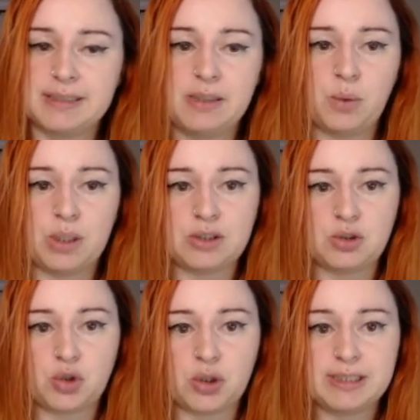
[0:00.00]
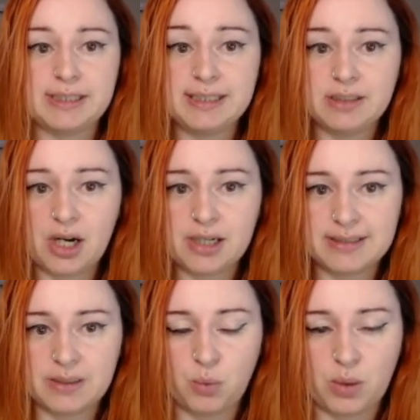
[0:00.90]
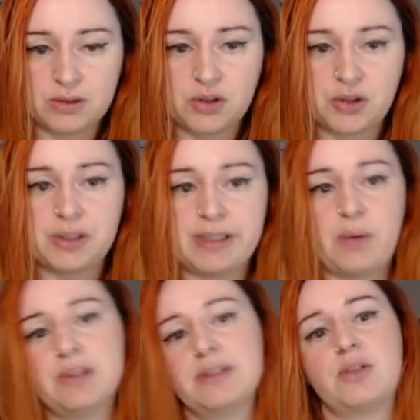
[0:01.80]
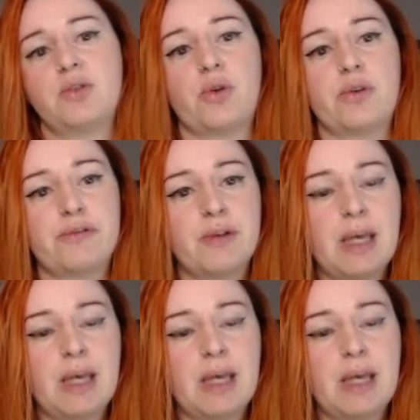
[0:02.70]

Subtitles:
it was draw 6 cards in one turn. That was the nerf.